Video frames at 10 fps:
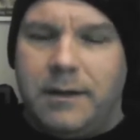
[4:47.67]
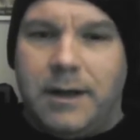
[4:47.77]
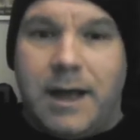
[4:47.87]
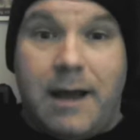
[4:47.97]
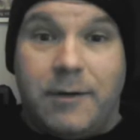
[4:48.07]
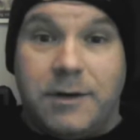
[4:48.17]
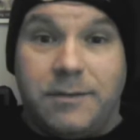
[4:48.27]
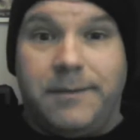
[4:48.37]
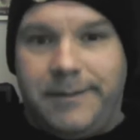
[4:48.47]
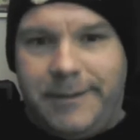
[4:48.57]
uh,
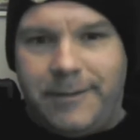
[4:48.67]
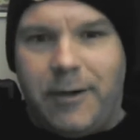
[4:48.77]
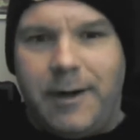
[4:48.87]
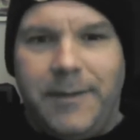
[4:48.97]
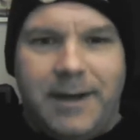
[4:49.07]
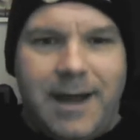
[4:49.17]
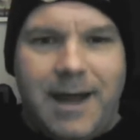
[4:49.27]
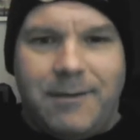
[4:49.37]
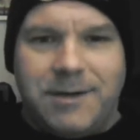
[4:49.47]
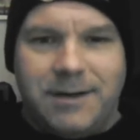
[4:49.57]
average, sorry,
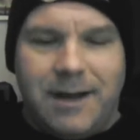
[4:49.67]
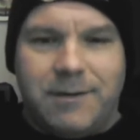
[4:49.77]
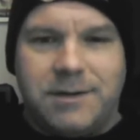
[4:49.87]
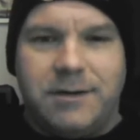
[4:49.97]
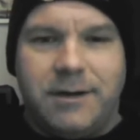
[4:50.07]
average, average.